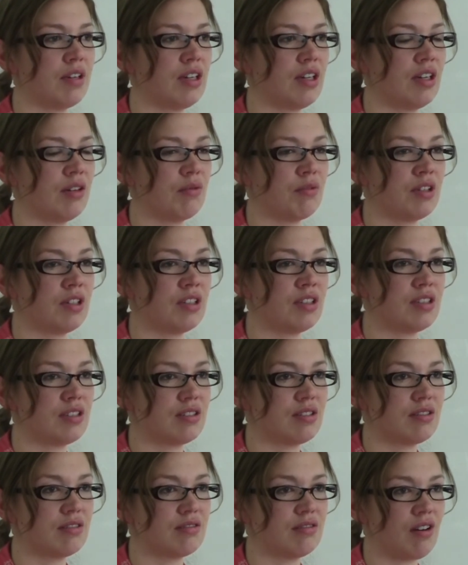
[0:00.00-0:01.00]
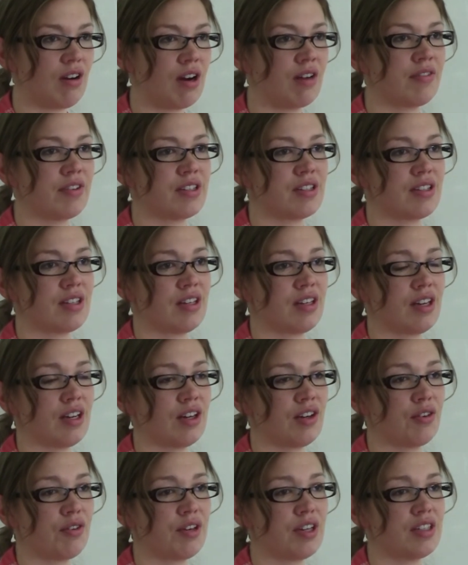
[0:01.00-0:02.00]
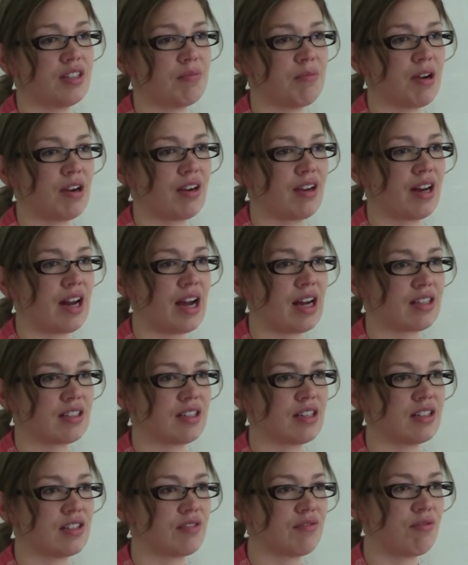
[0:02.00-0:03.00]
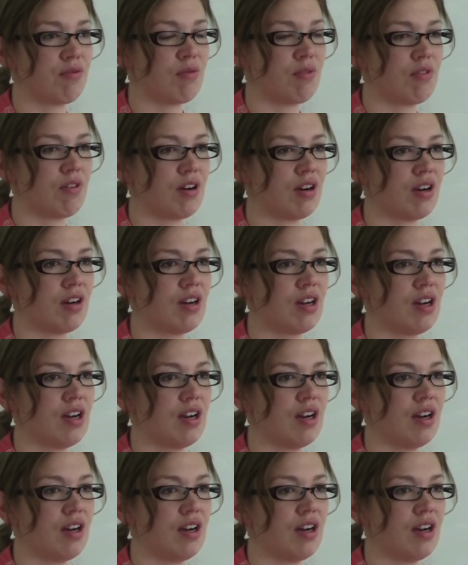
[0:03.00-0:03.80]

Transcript: it would obviously increase market access for